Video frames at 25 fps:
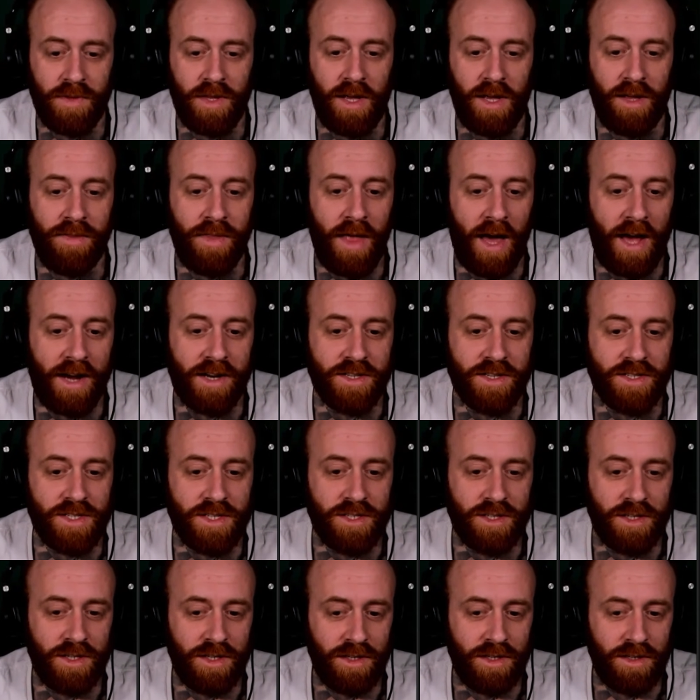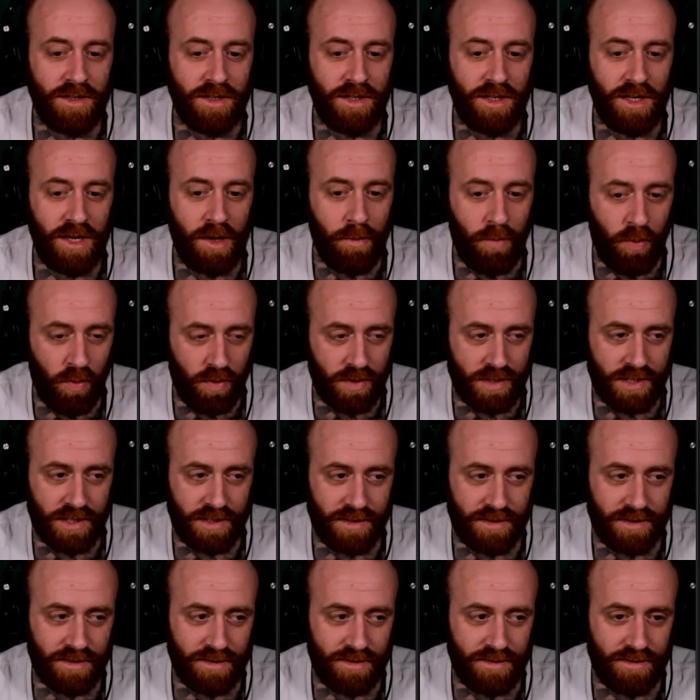And that is
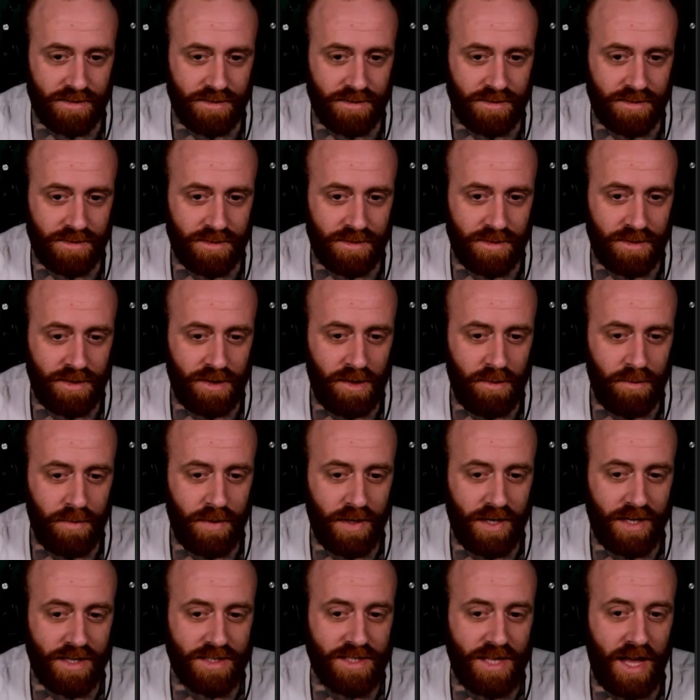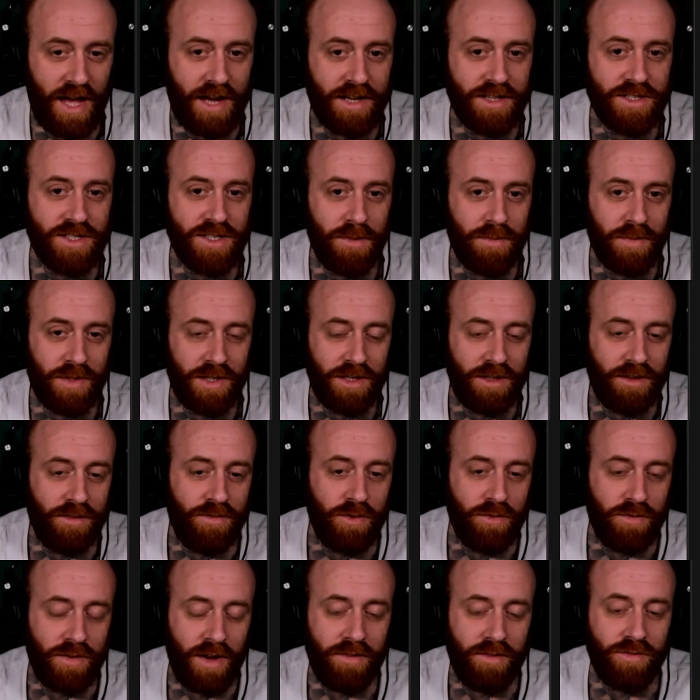important, because that is something, if
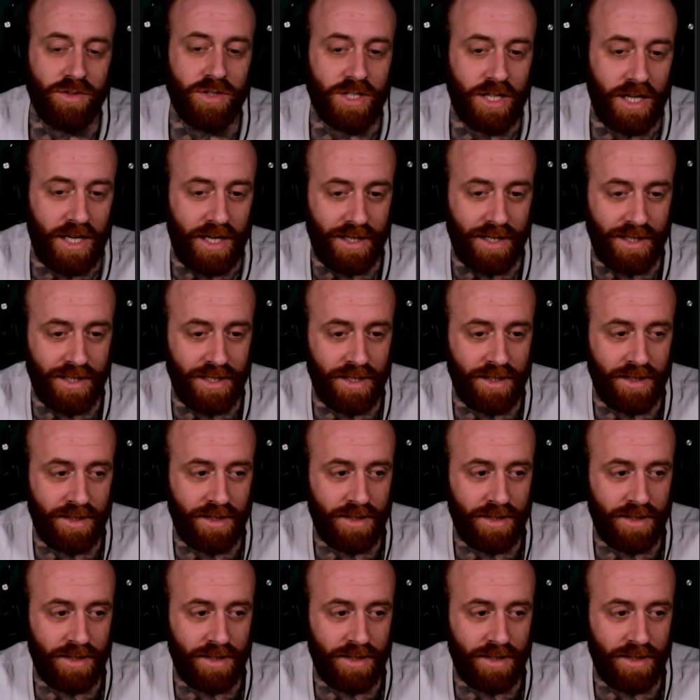you've never done,